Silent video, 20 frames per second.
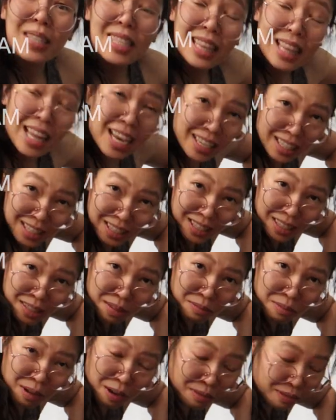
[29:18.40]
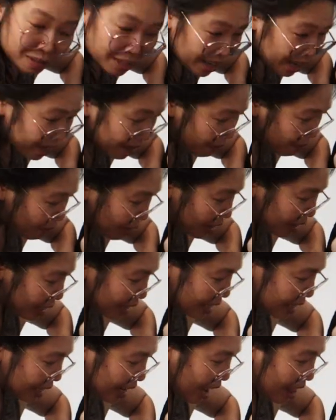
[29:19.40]
it's less ruffly at the
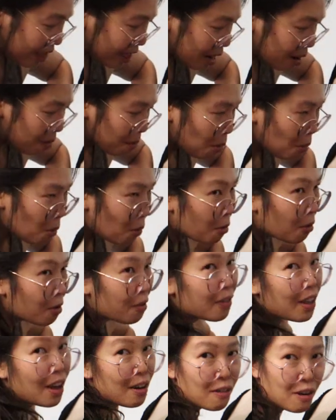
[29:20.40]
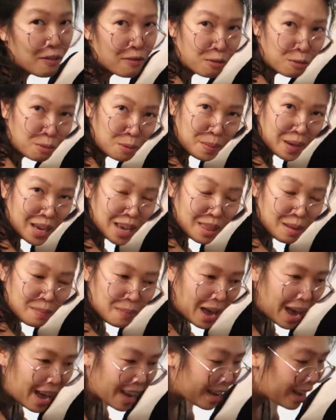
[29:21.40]
front, and then more of that ruffle will be at the
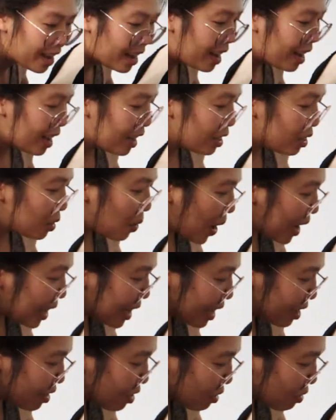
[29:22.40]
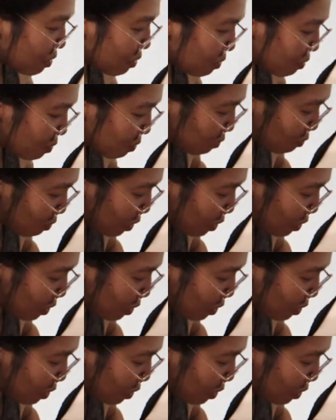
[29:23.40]
back. So I need to